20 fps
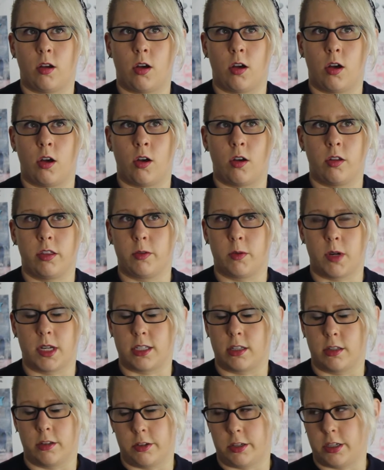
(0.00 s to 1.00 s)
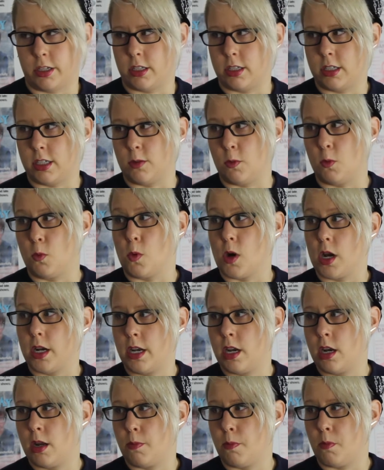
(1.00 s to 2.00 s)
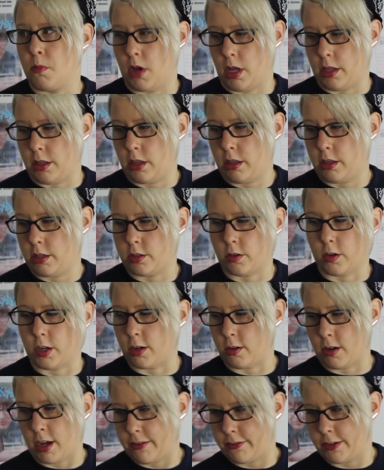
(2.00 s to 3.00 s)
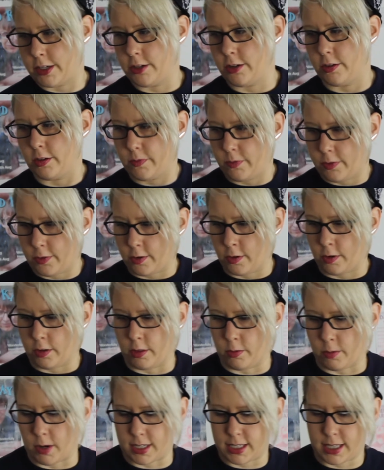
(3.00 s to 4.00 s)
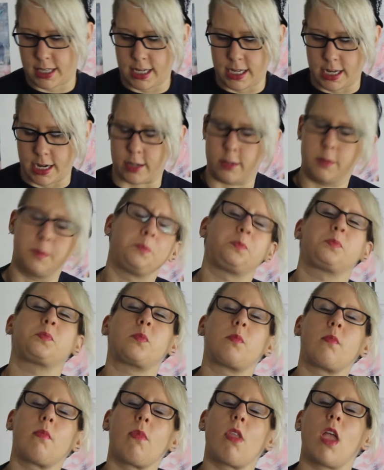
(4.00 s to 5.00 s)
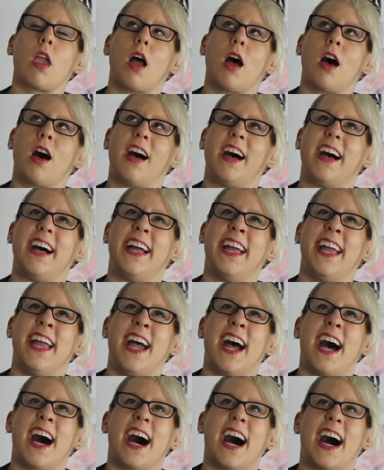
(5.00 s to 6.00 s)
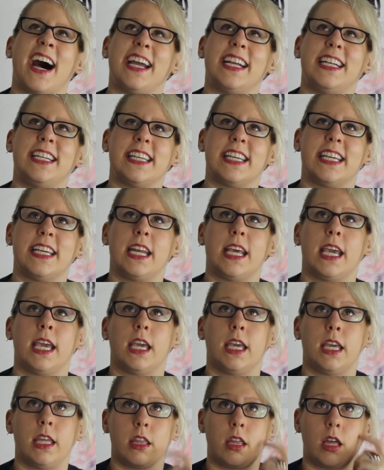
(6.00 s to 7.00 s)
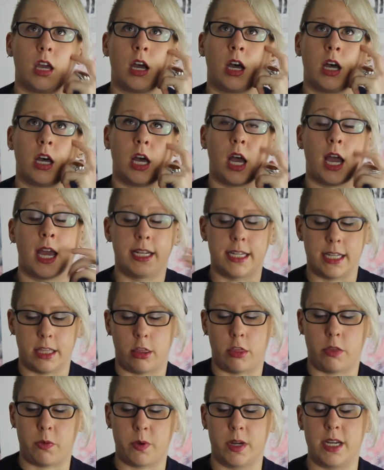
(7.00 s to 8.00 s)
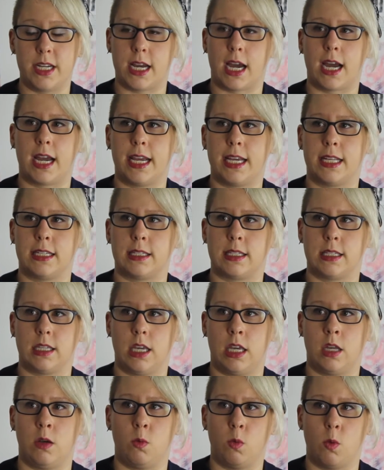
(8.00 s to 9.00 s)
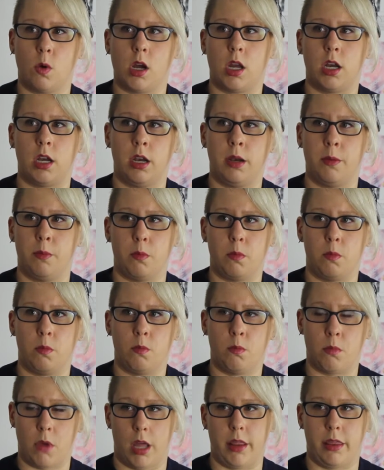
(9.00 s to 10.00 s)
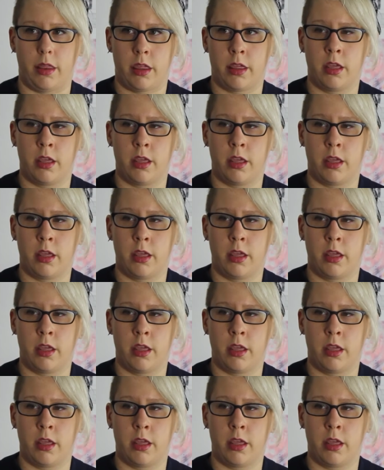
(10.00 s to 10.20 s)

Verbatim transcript: all the resolutions in one month, so I don't have to do them for the rest of the year. Uh, I did a uh, I did three diets in one month